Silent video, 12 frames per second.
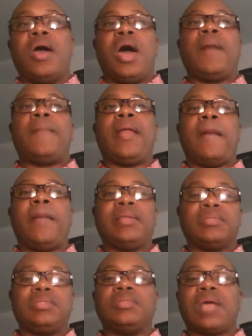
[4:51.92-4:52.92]
I'm not even
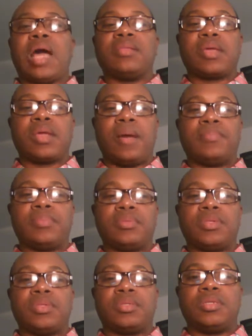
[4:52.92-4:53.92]
seeing how they come.
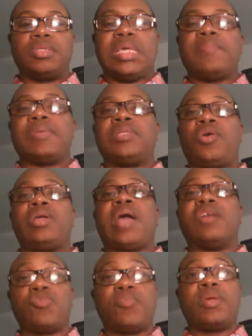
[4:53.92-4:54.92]
The team is learning
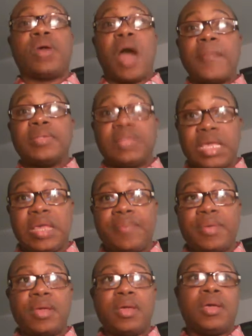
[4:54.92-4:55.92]
how to become a
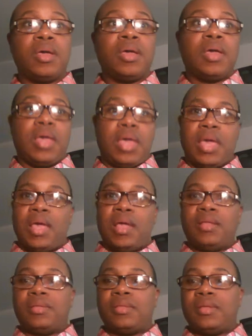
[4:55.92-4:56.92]
team,
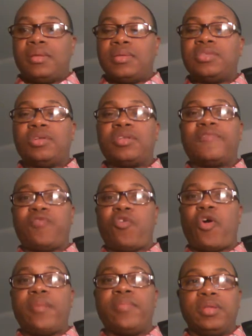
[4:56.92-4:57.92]
and it's starting to
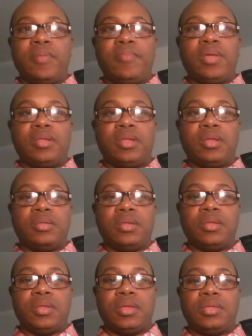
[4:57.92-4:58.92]
form, and
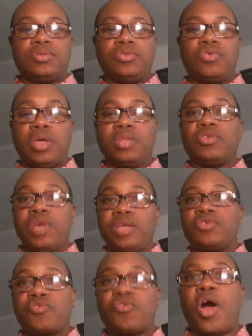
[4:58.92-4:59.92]
and
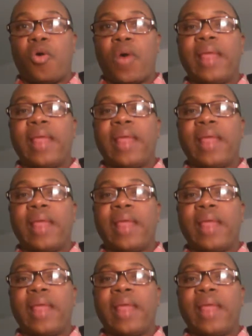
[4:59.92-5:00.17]
to grow.